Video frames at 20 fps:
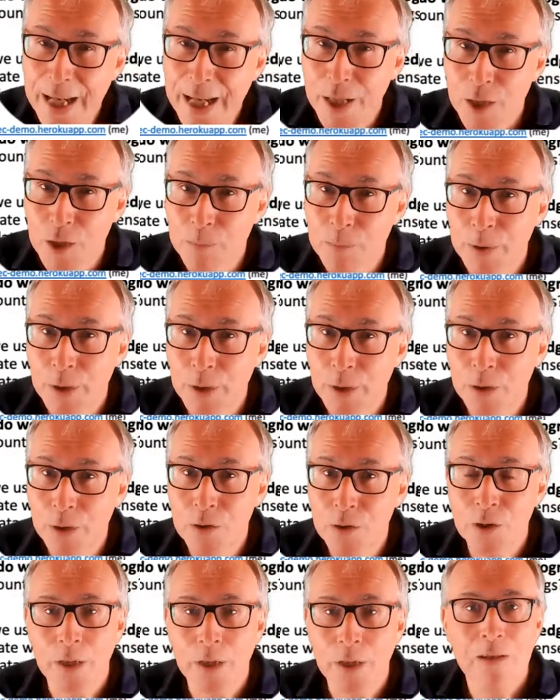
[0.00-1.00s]
but you can certainly
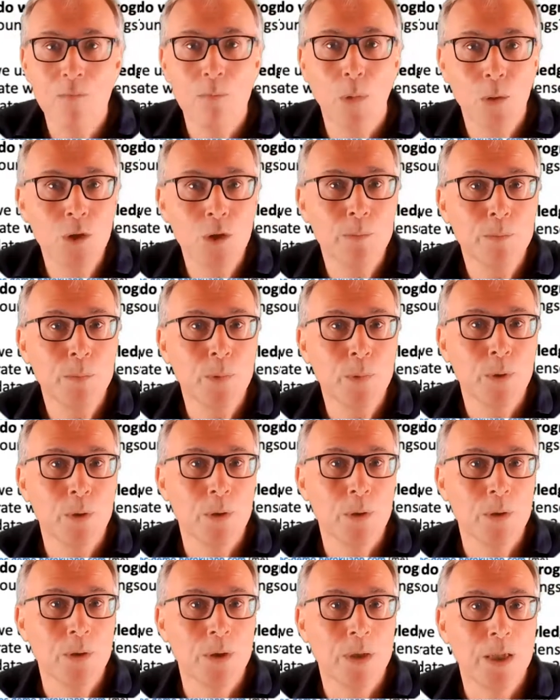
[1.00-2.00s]
have multiple
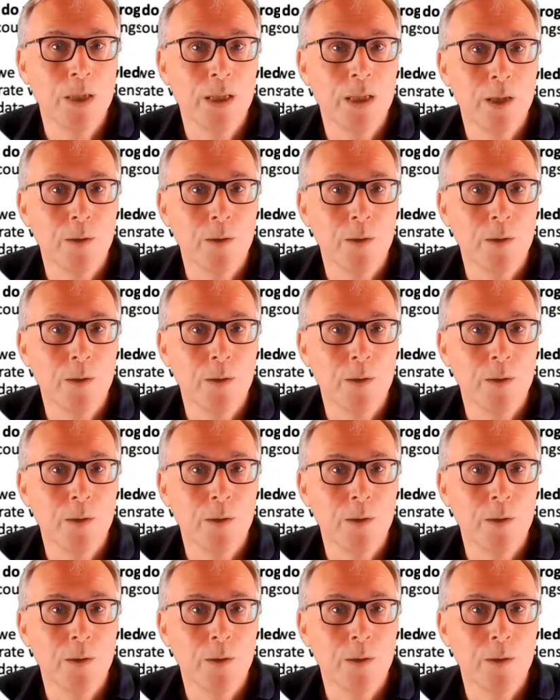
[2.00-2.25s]
um,